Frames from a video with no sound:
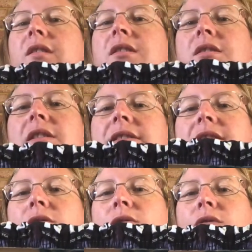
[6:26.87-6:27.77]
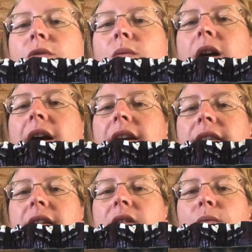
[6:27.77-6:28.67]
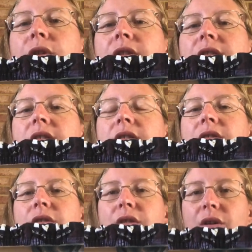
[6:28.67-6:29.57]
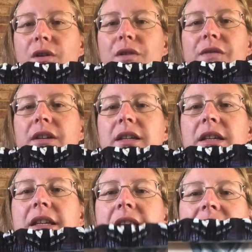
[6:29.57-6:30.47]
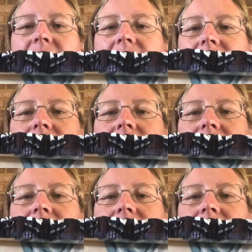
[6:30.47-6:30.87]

So I did all the white and then I worked over in here.